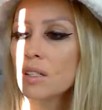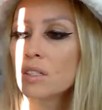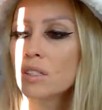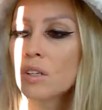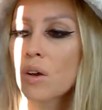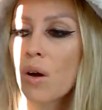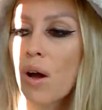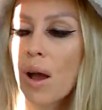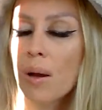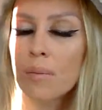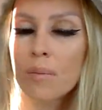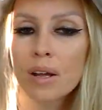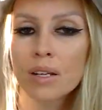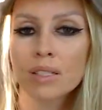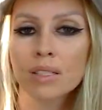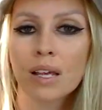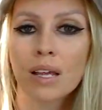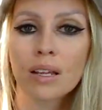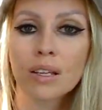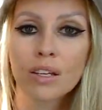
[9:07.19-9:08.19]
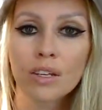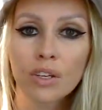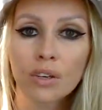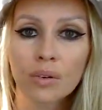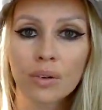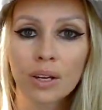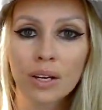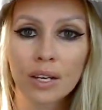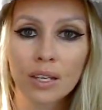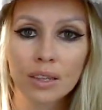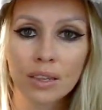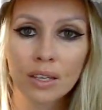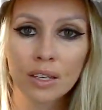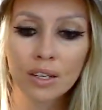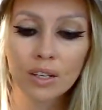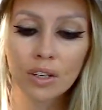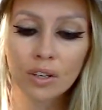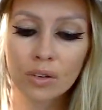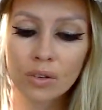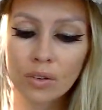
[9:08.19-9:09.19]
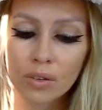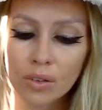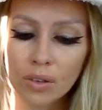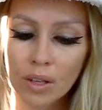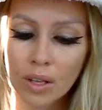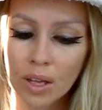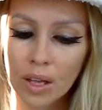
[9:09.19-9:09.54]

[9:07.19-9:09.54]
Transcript: So I'm not telling you anything new.